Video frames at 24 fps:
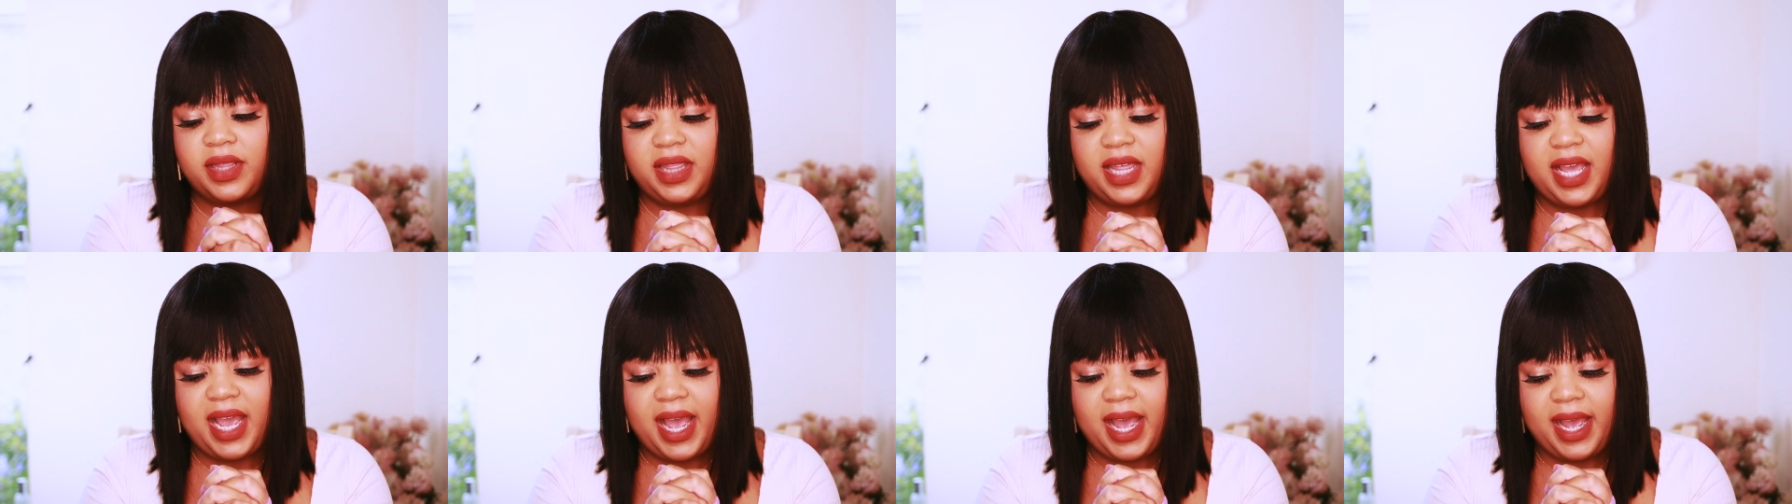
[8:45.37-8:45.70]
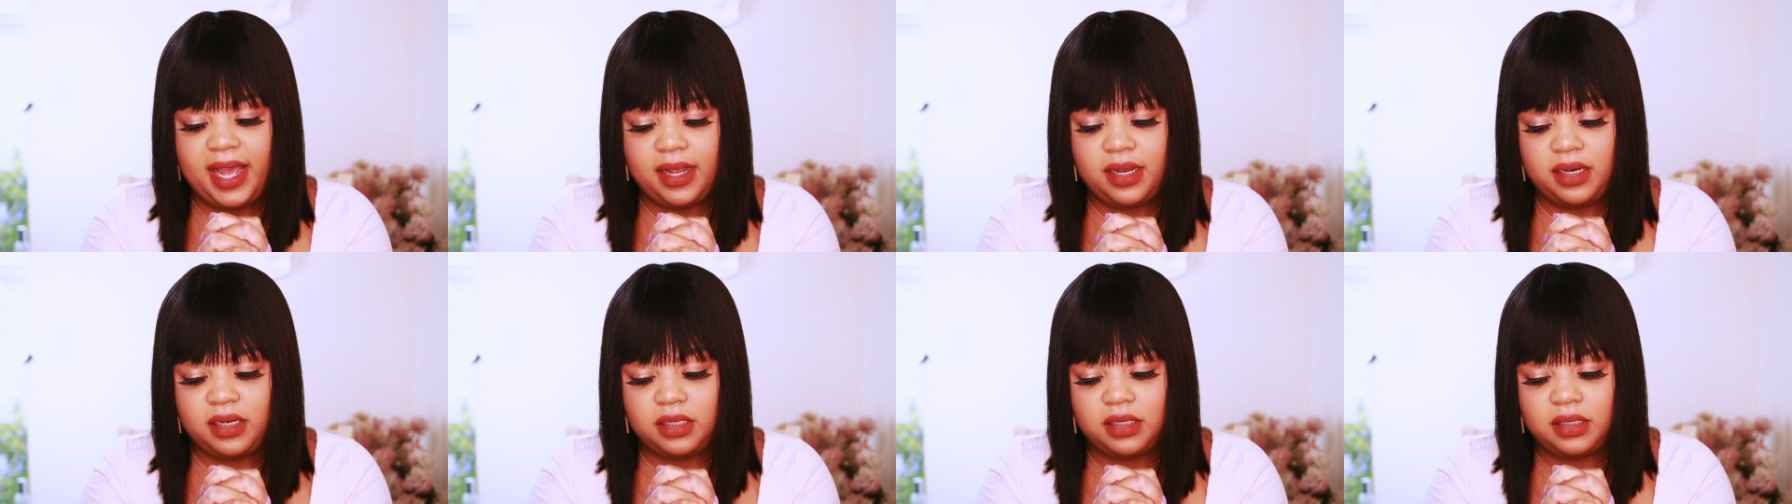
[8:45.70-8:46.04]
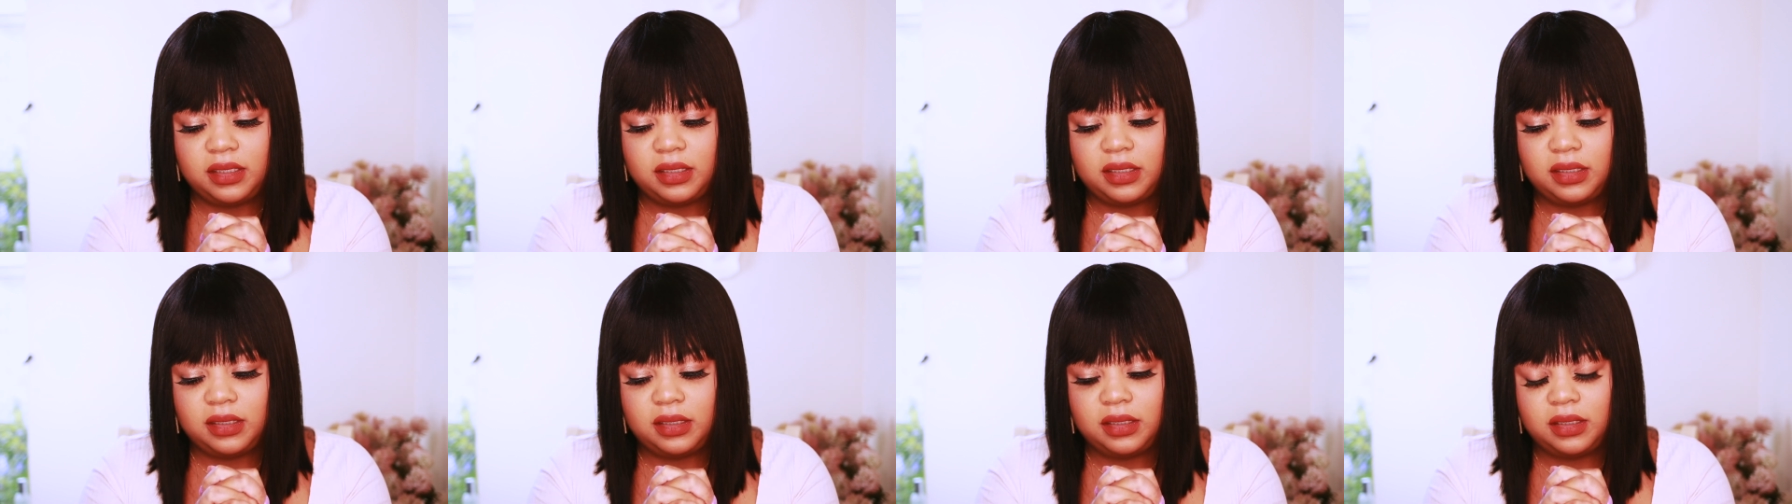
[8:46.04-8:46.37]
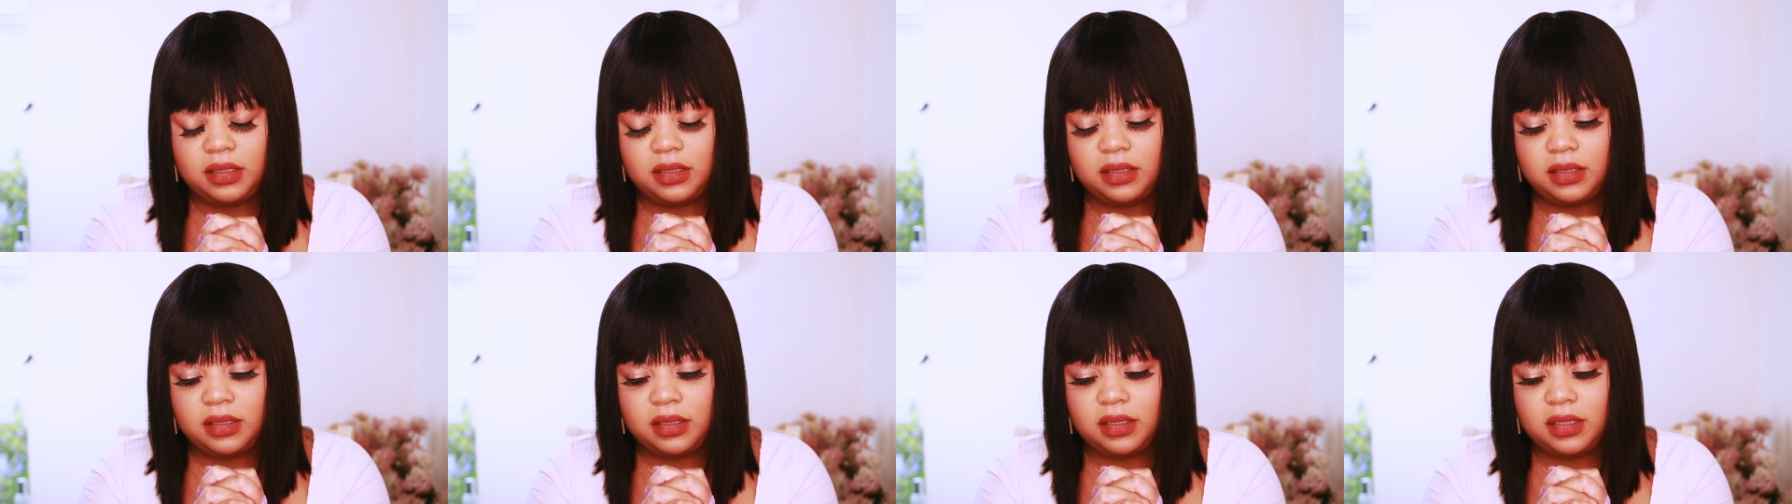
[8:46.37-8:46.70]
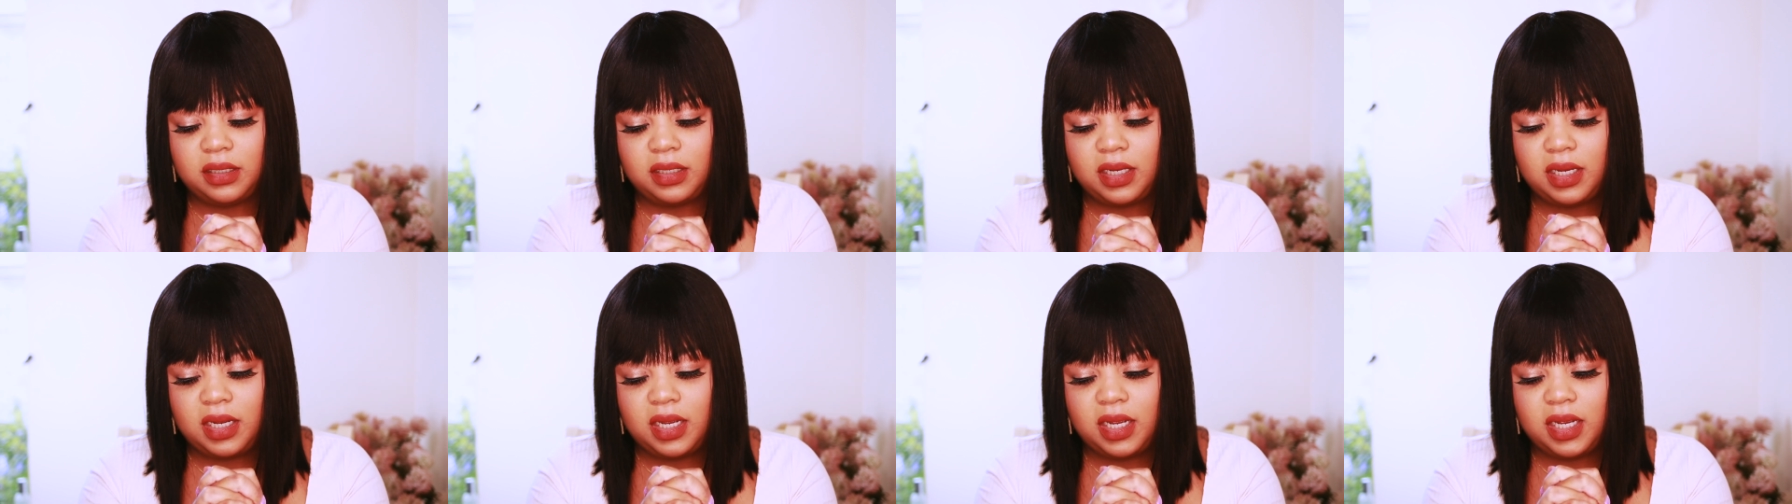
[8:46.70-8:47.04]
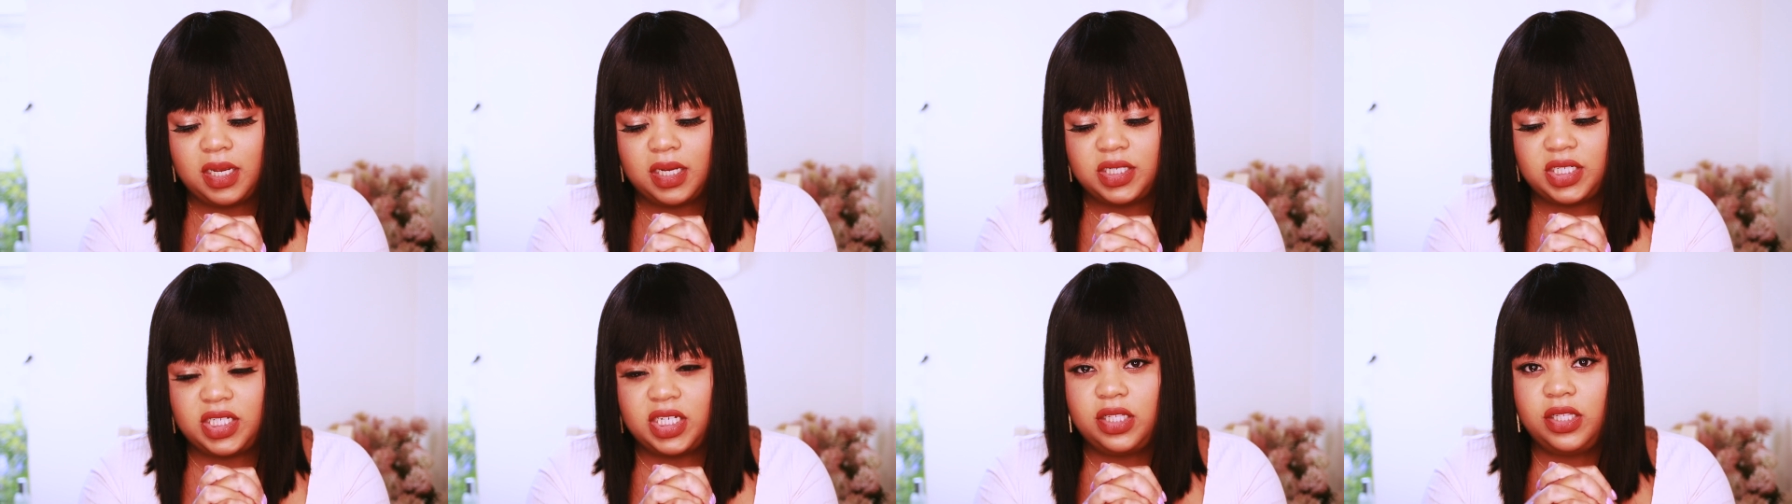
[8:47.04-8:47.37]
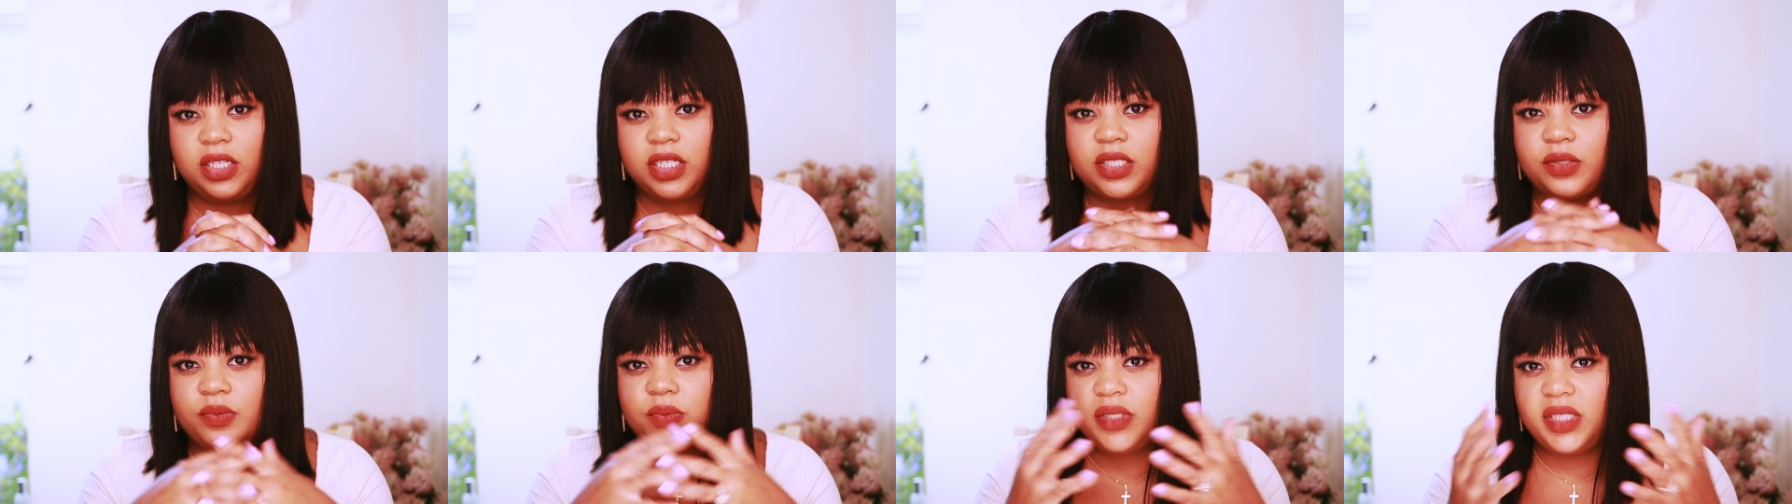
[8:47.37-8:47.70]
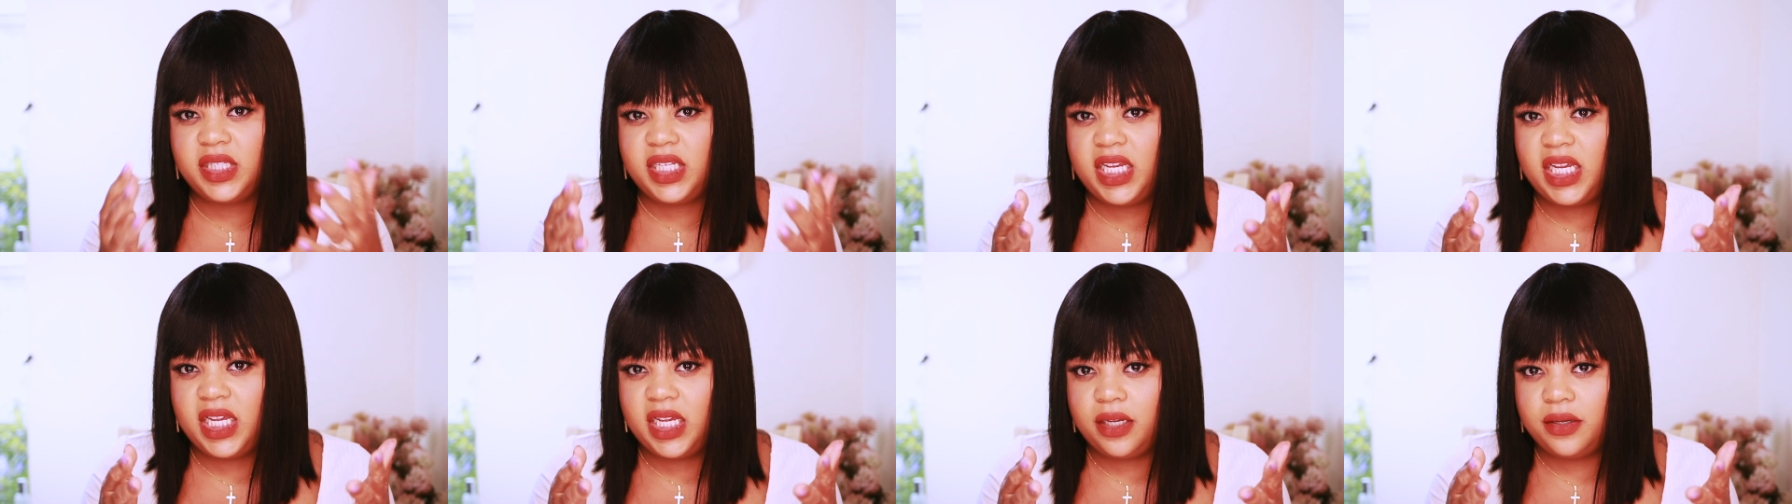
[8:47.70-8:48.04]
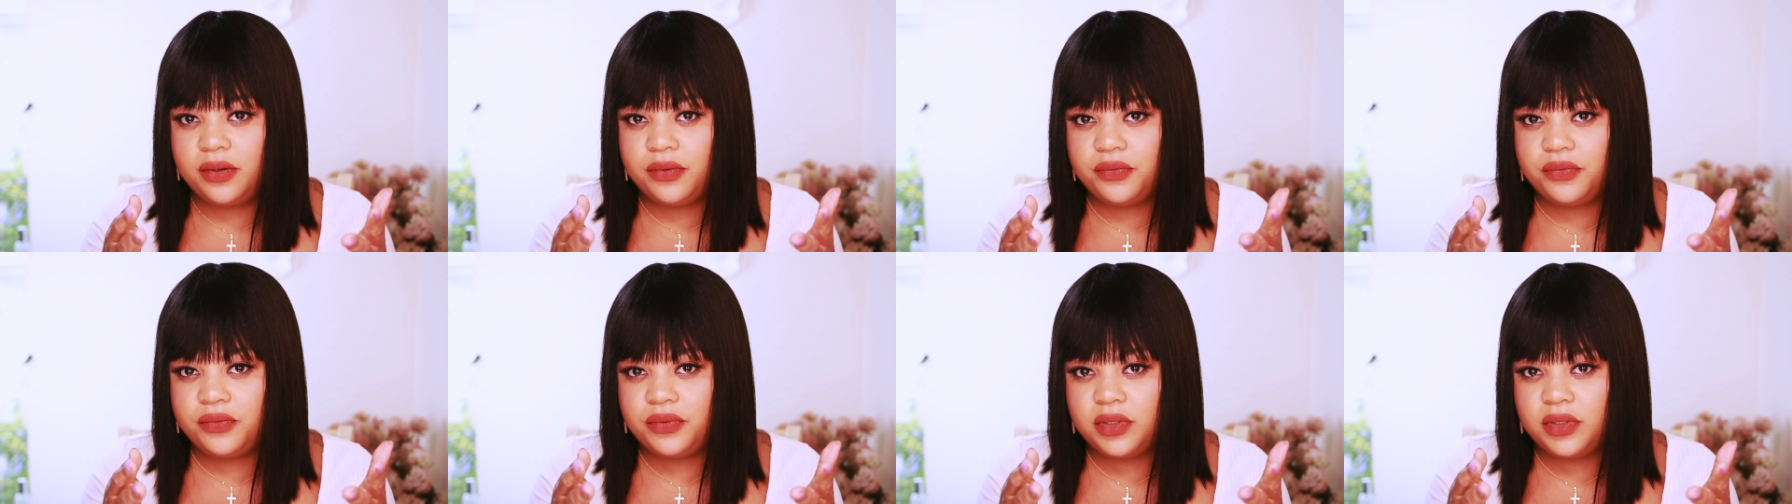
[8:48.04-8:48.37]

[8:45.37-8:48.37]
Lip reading: that, she looks relieved.